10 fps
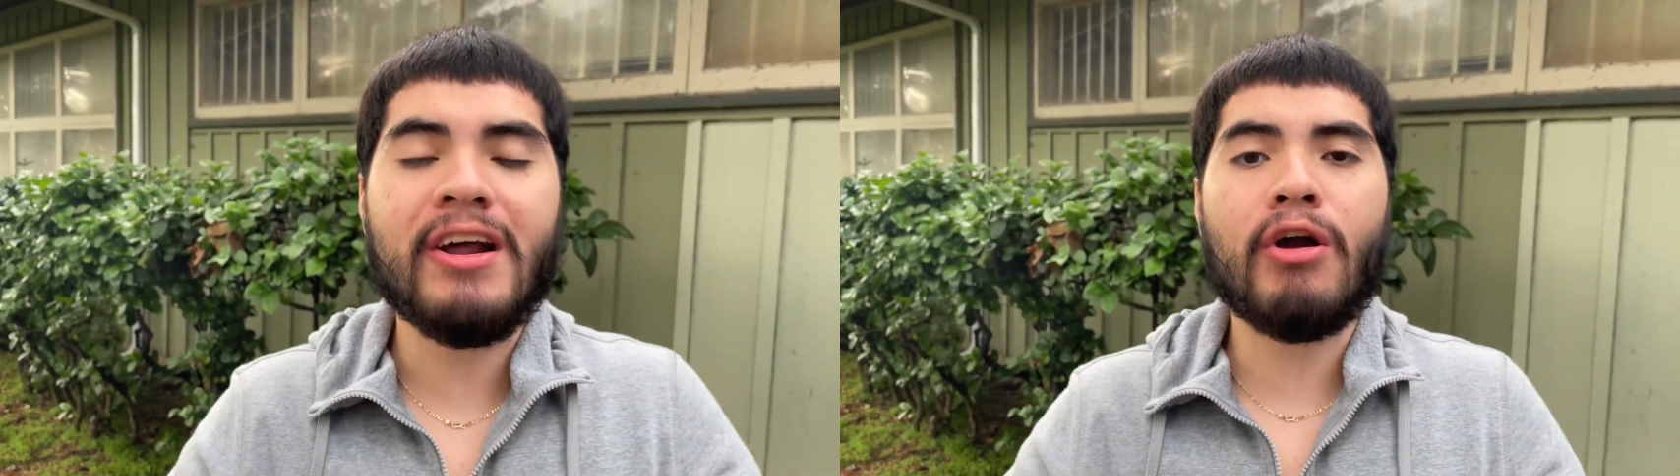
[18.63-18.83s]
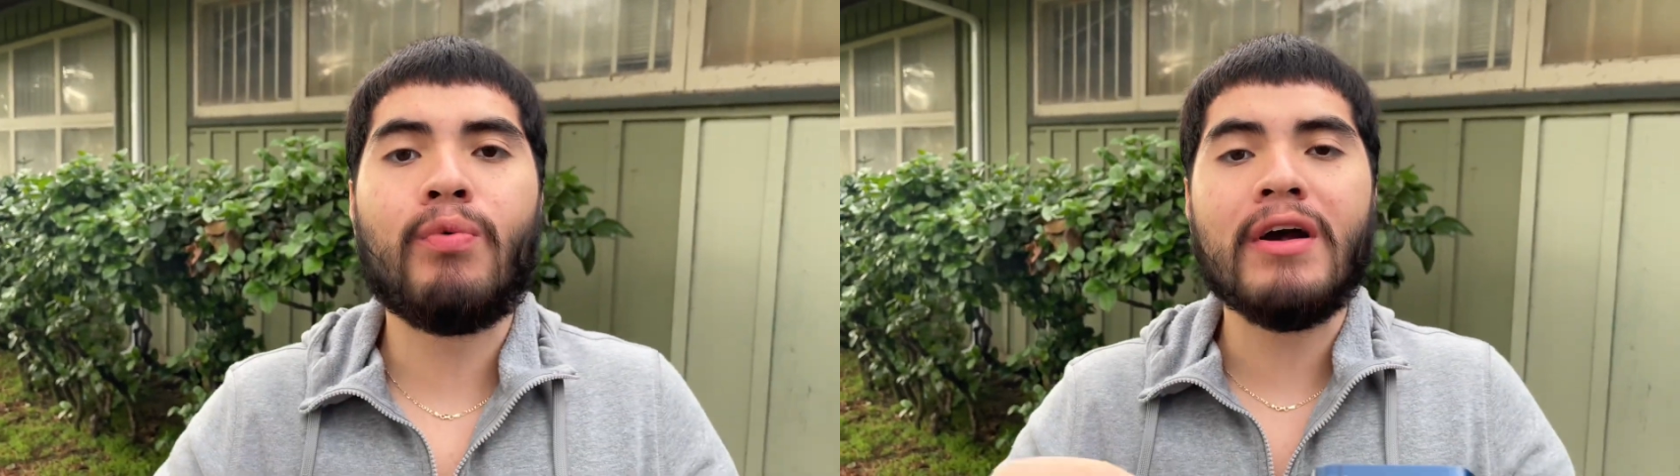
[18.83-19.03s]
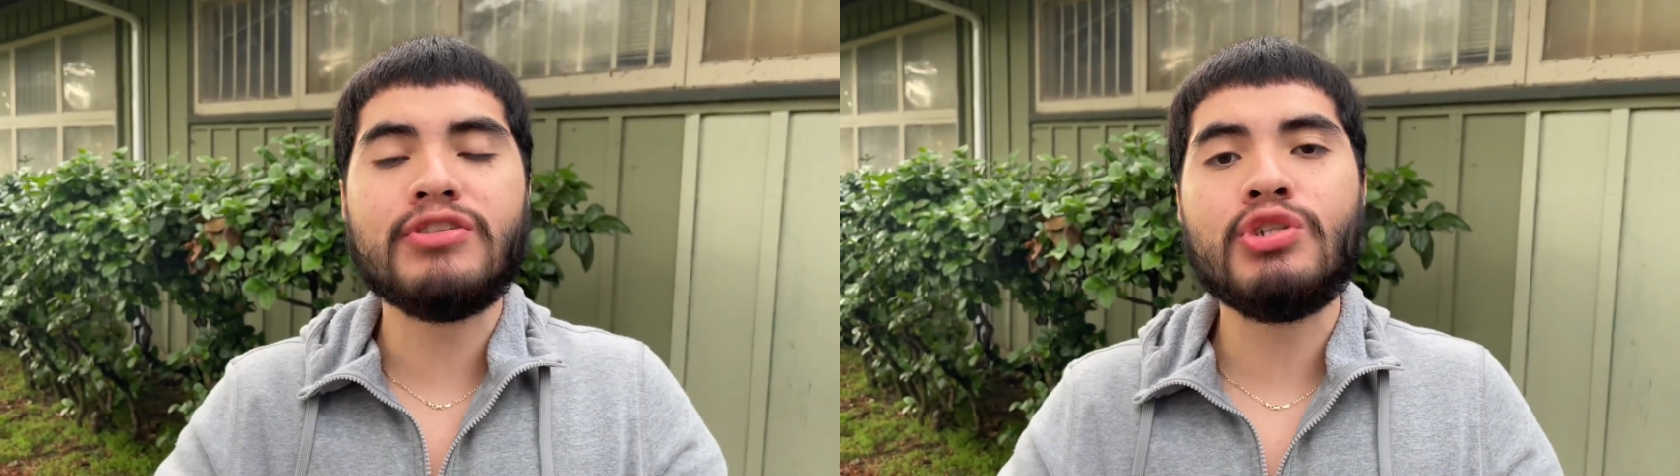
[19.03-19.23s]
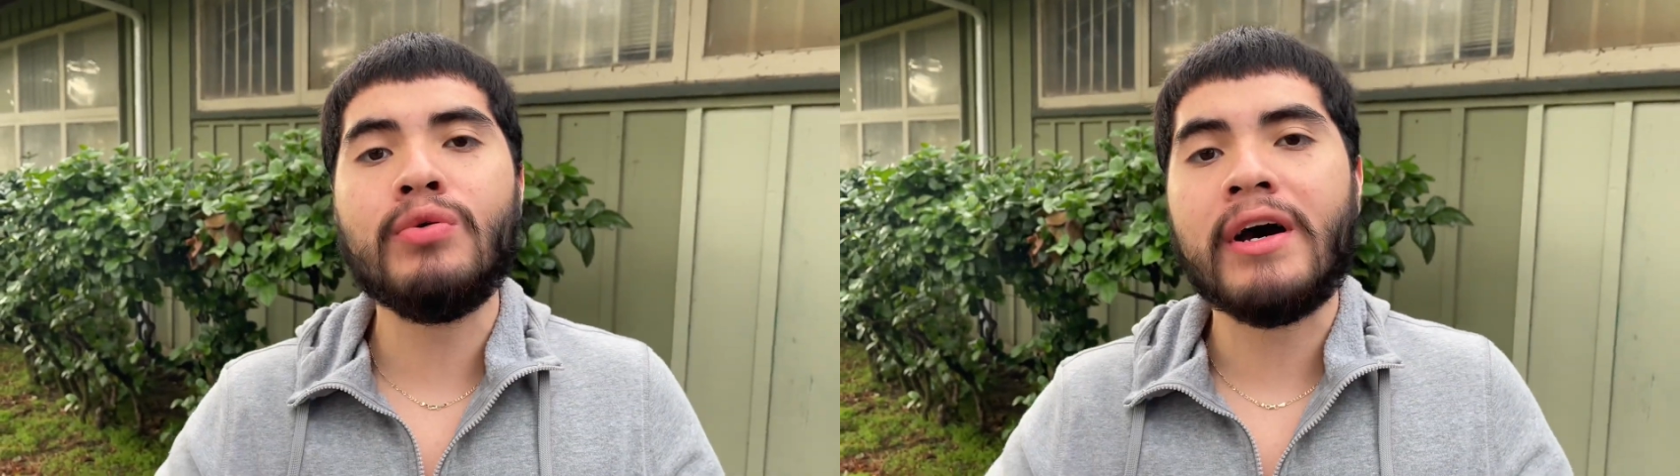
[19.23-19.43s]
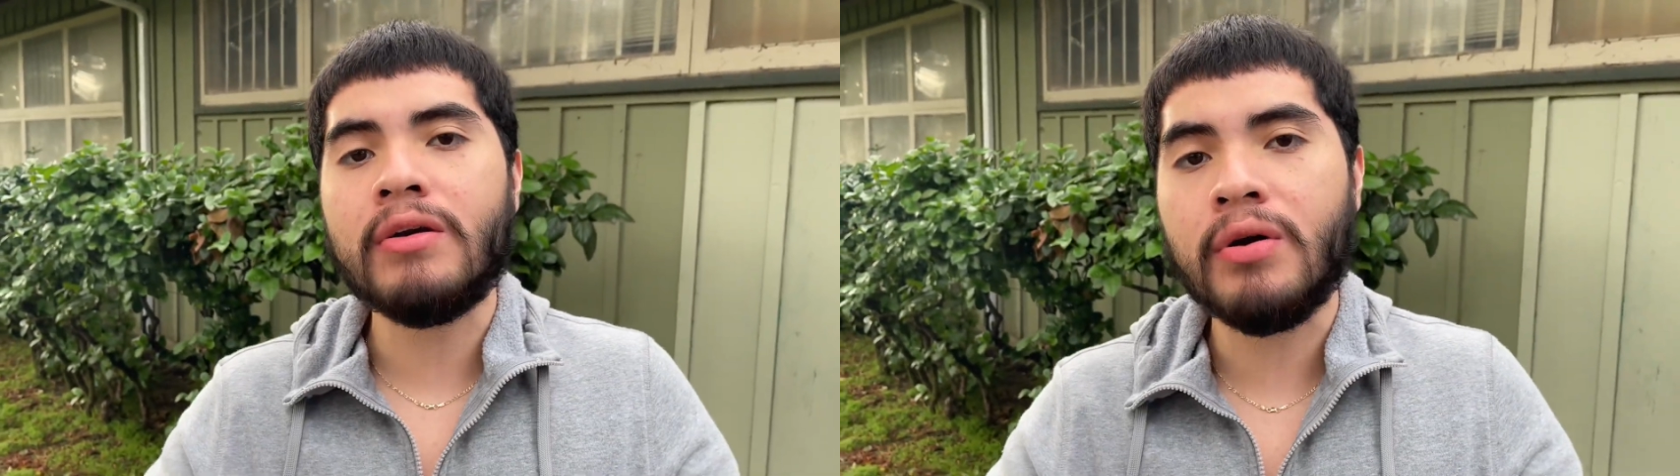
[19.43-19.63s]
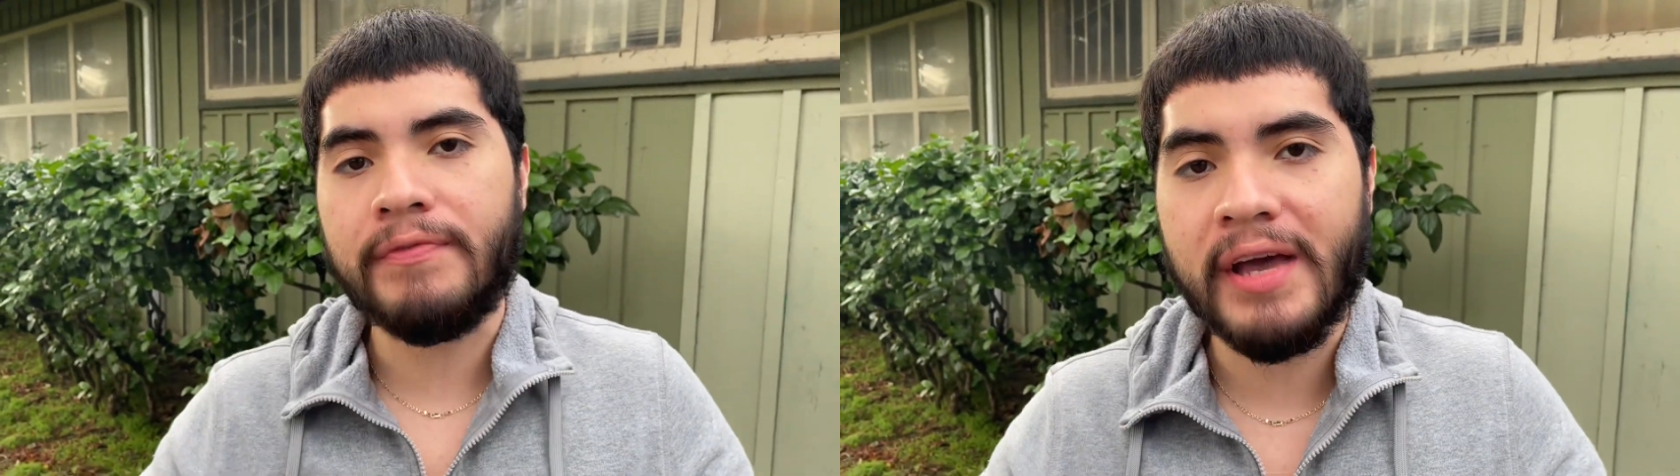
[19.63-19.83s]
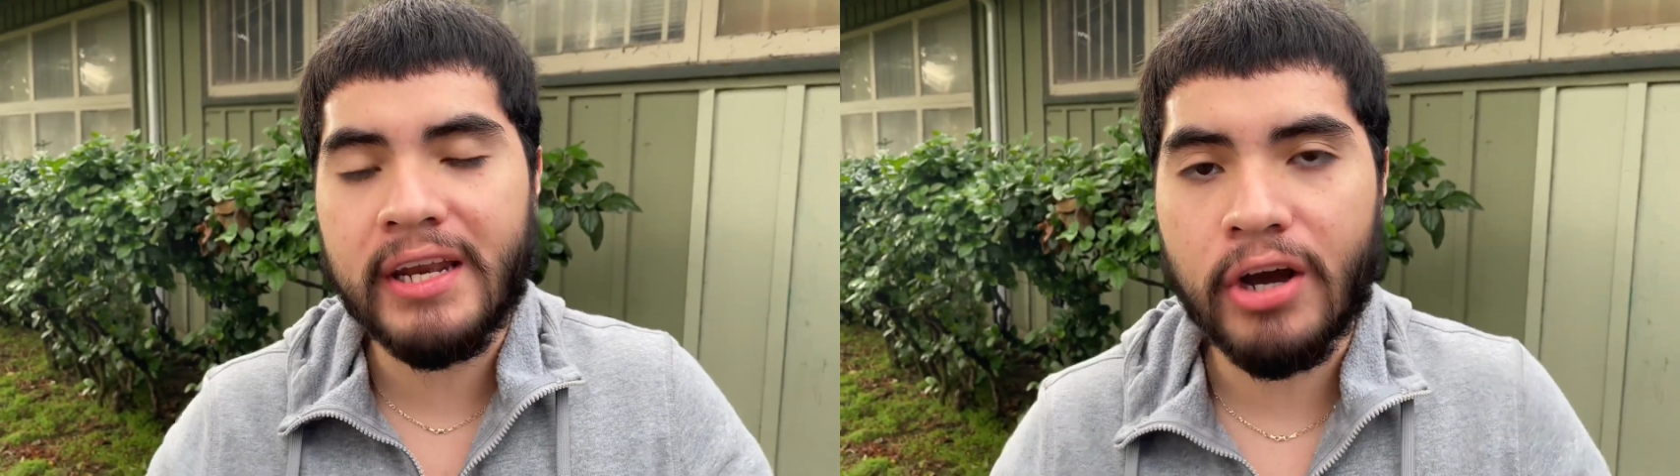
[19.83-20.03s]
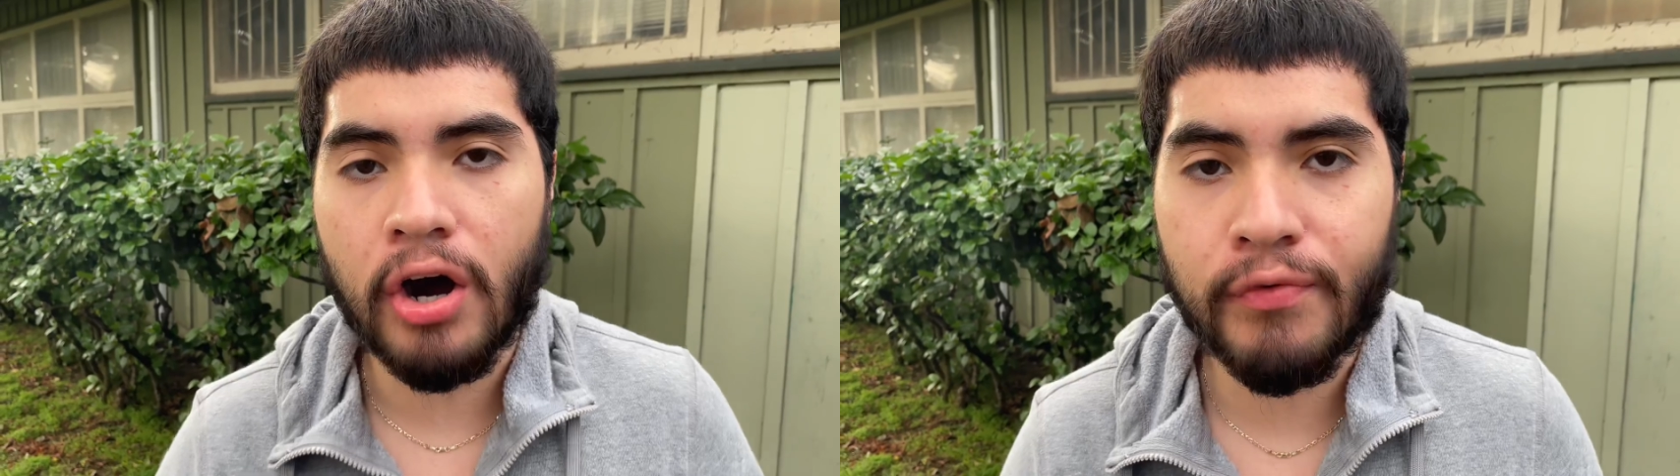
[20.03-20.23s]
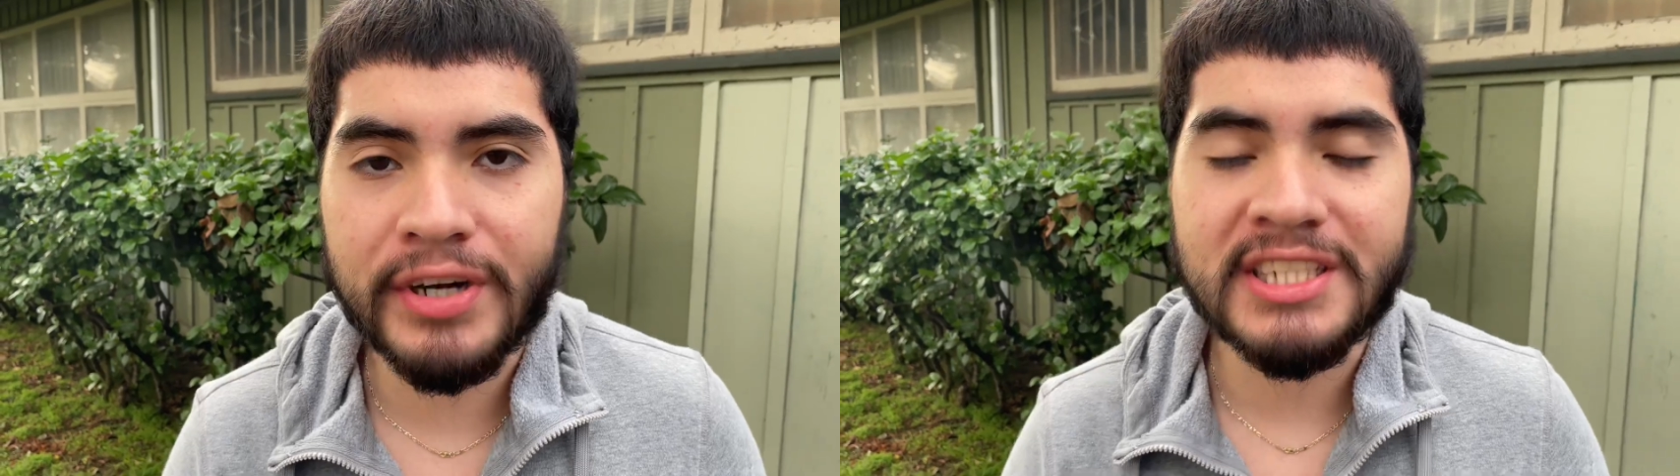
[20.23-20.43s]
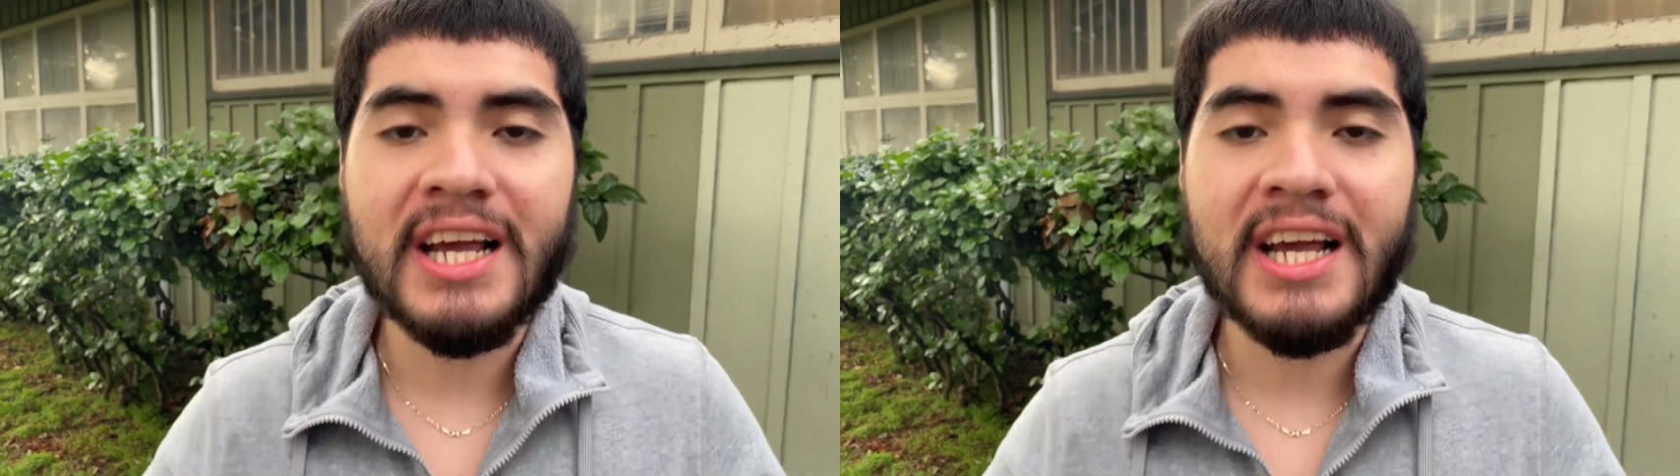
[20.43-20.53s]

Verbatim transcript: Now, round two, I don't know if Eddie Alvarez